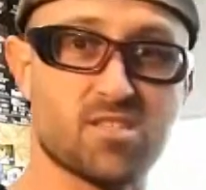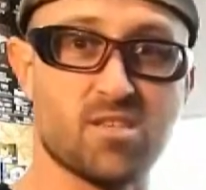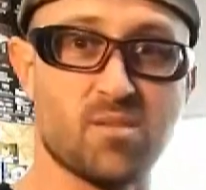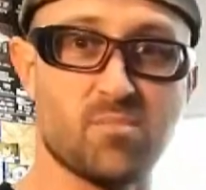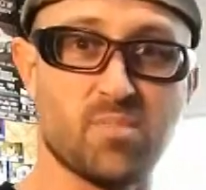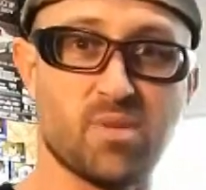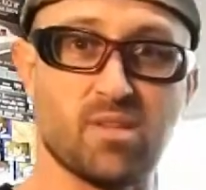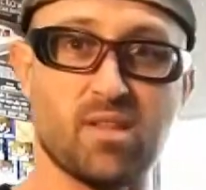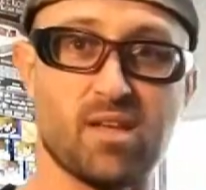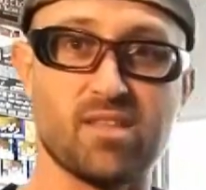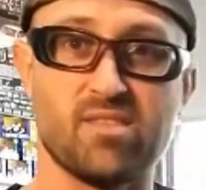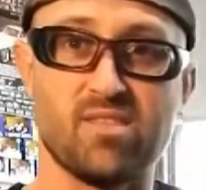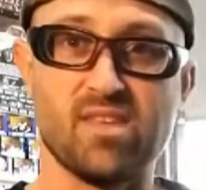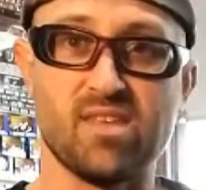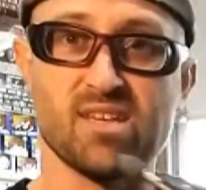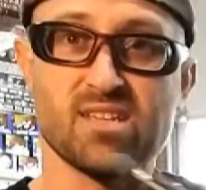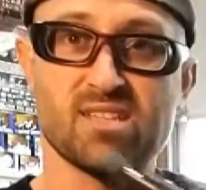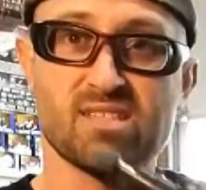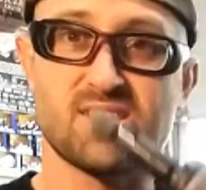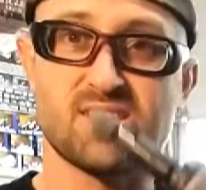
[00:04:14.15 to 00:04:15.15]
something like
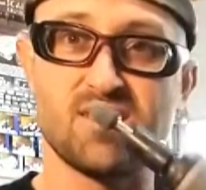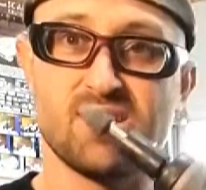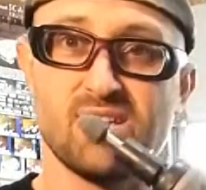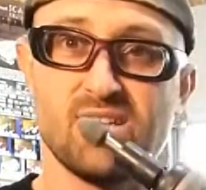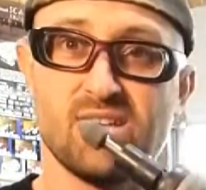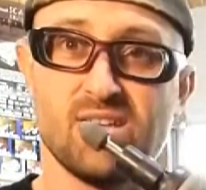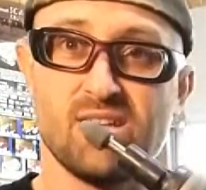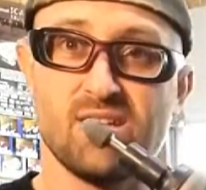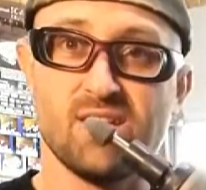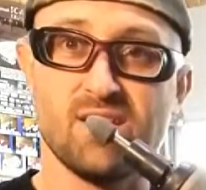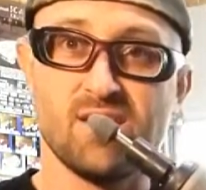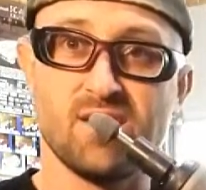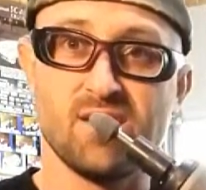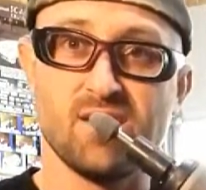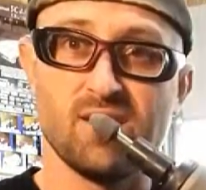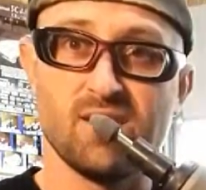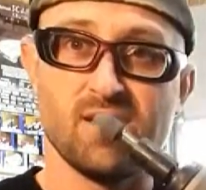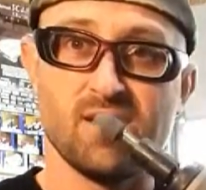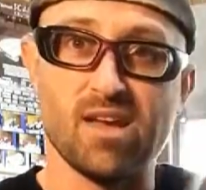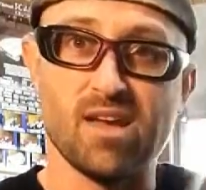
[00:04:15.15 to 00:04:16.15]
this,
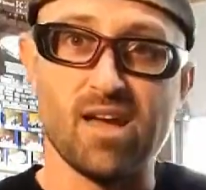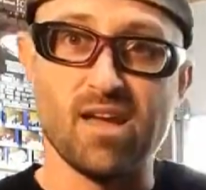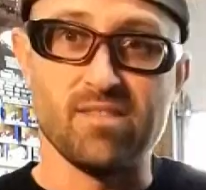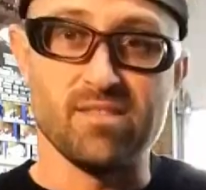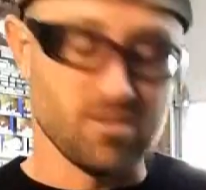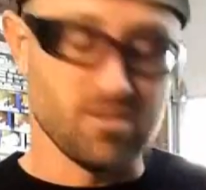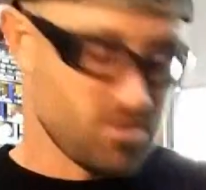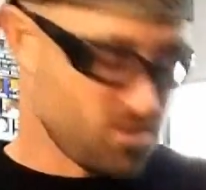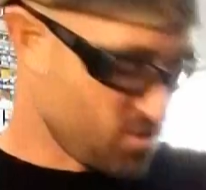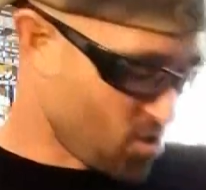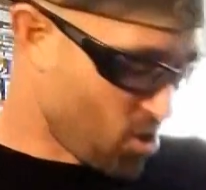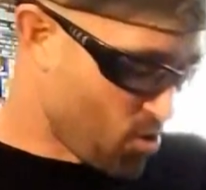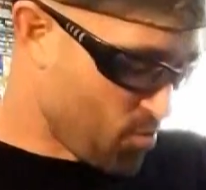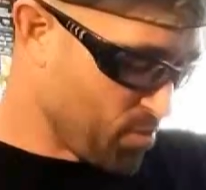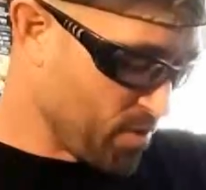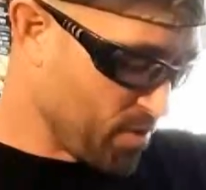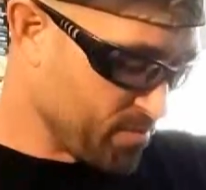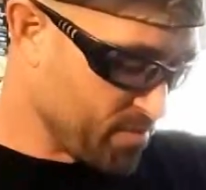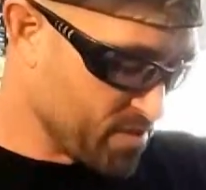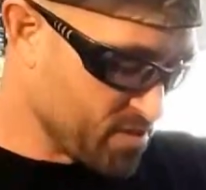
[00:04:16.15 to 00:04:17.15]
and then just
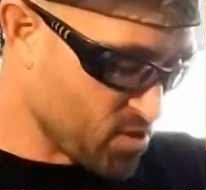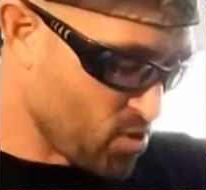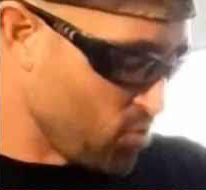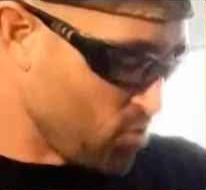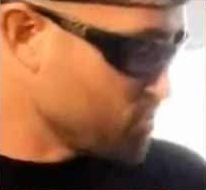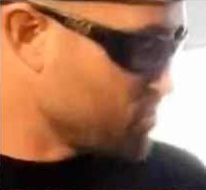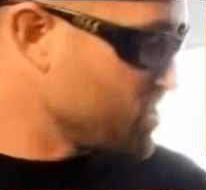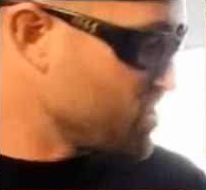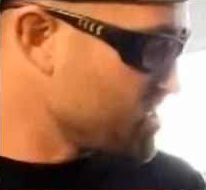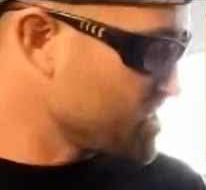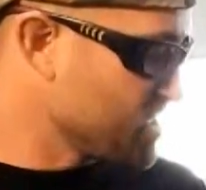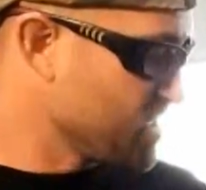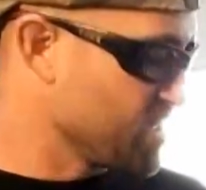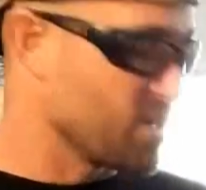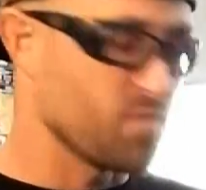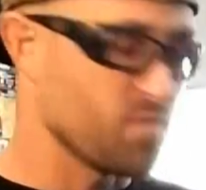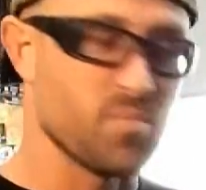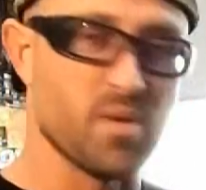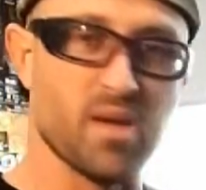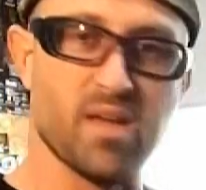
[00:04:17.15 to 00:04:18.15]
open up these holes just a
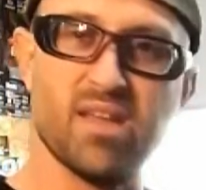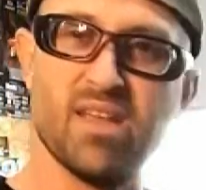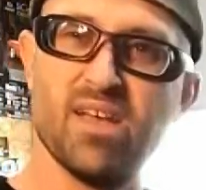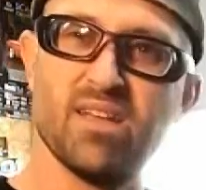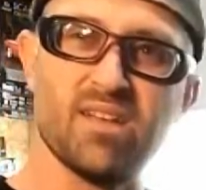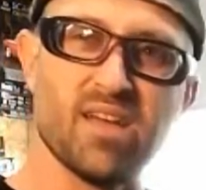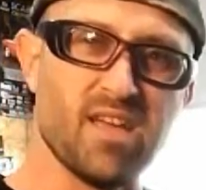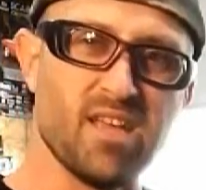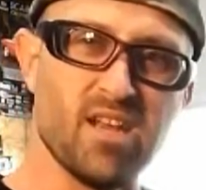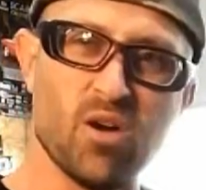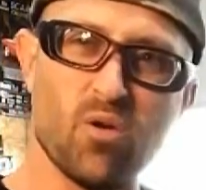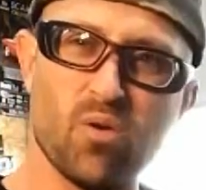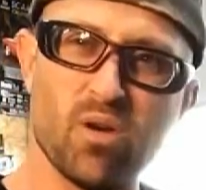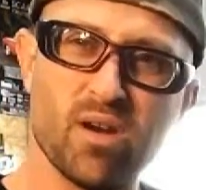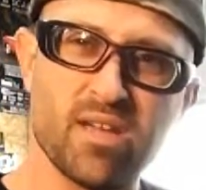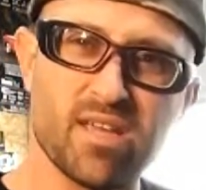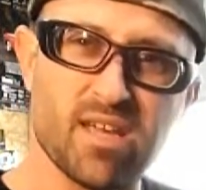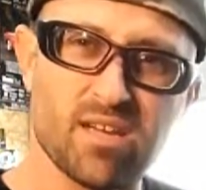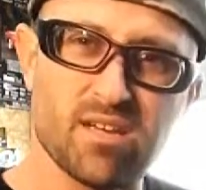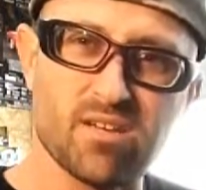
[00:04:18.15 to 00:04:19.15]
little bit. Now you don't
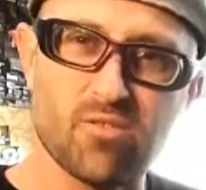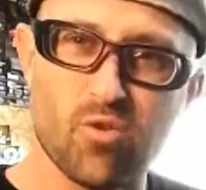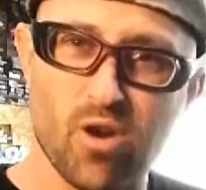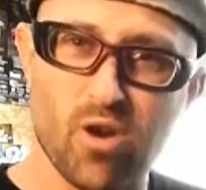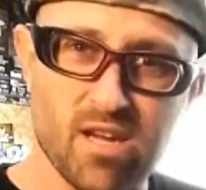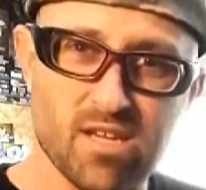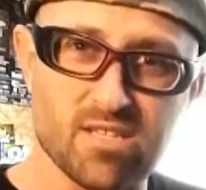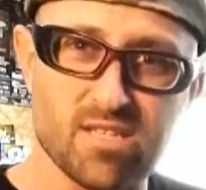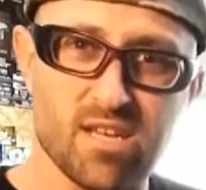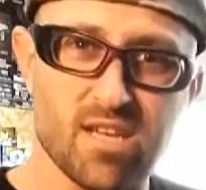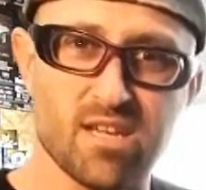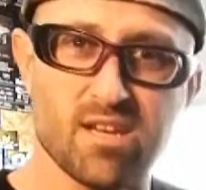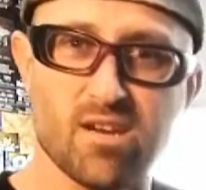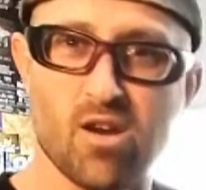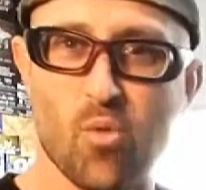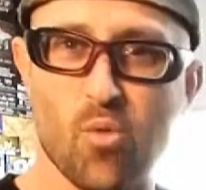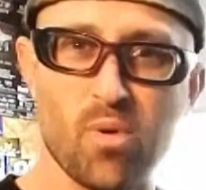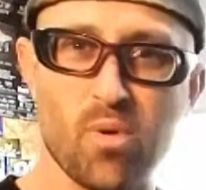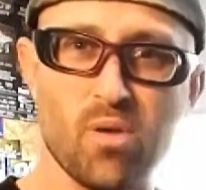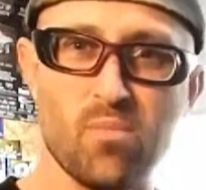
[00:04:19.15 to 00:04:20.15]
want to get crazy and
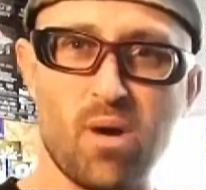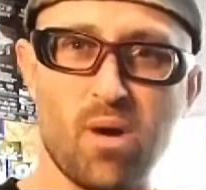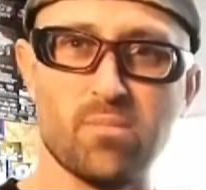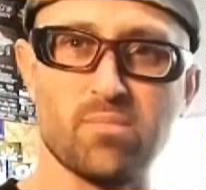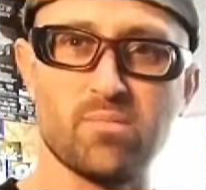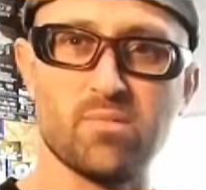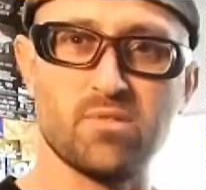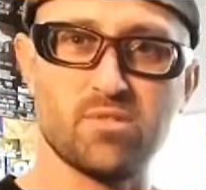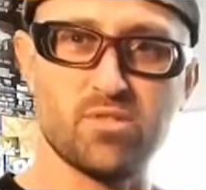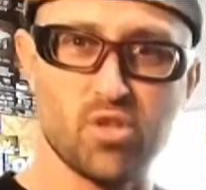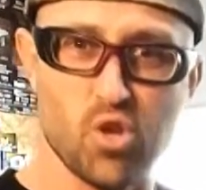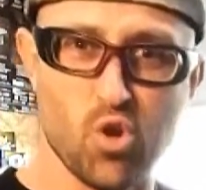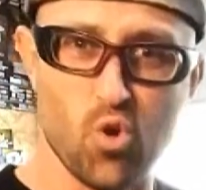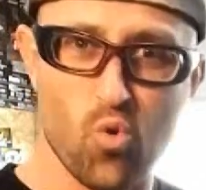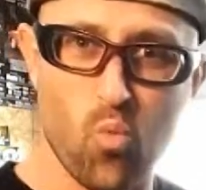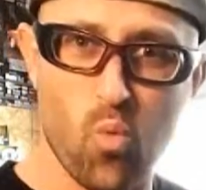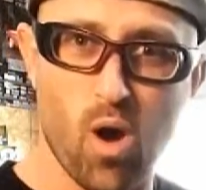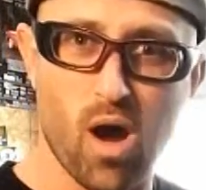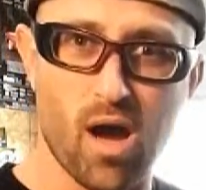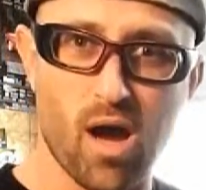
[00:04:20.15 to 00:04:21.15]
open them up too
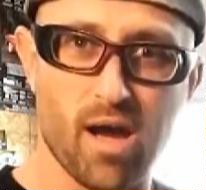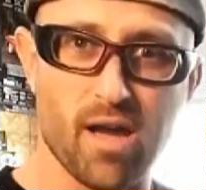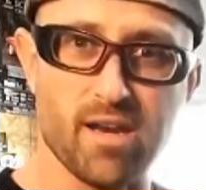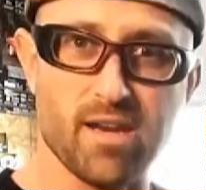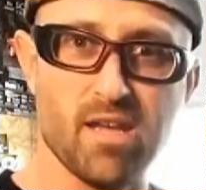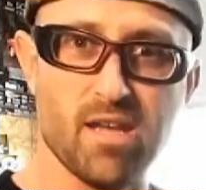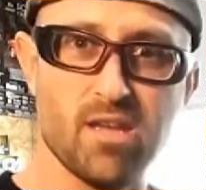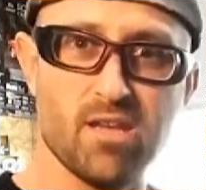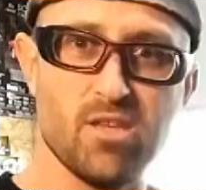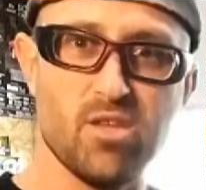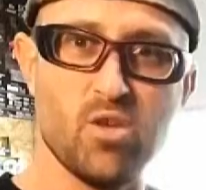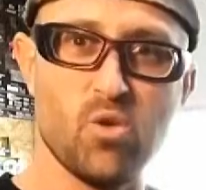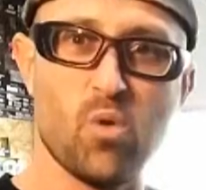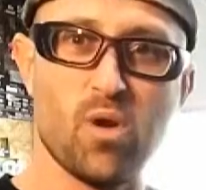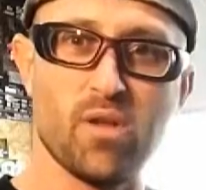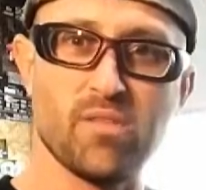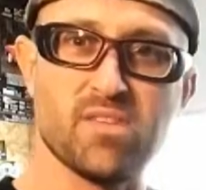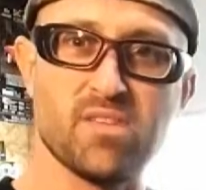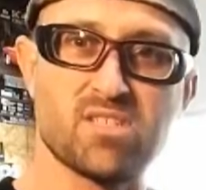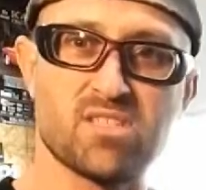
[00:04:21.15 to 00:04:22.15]
wide. You
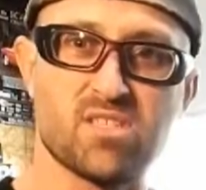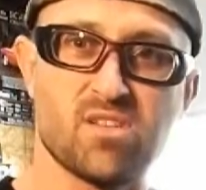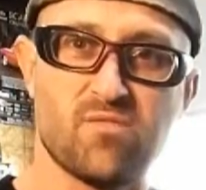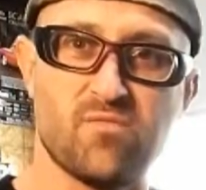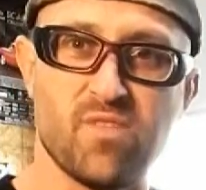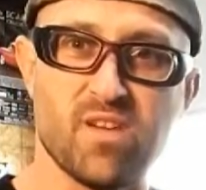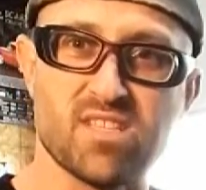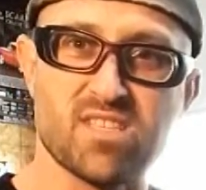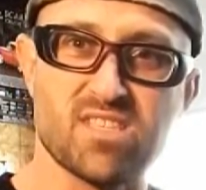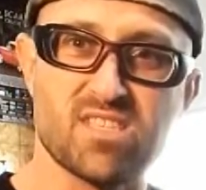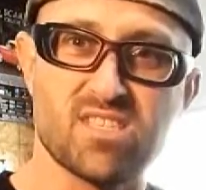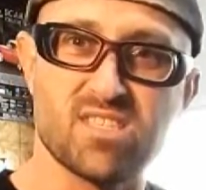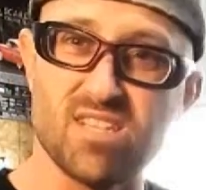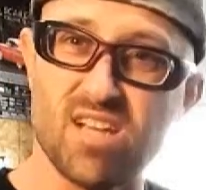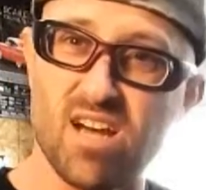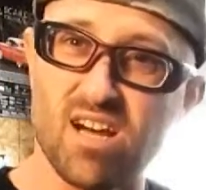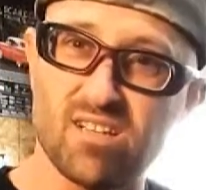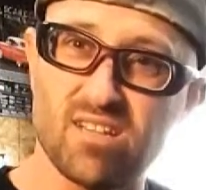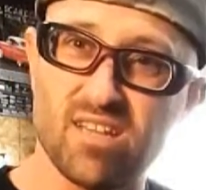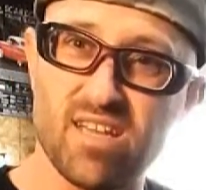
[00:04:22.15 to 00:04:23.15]
want this to fit
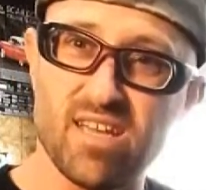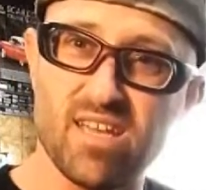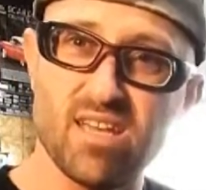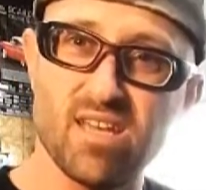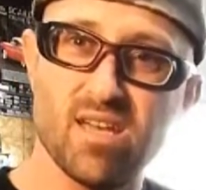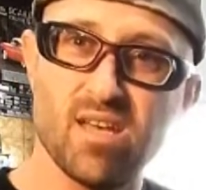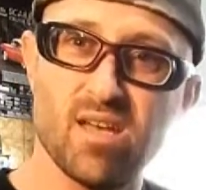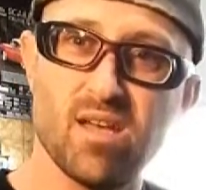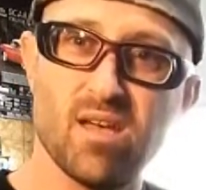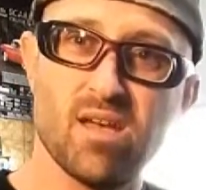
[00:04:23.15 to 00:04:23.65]
snugly,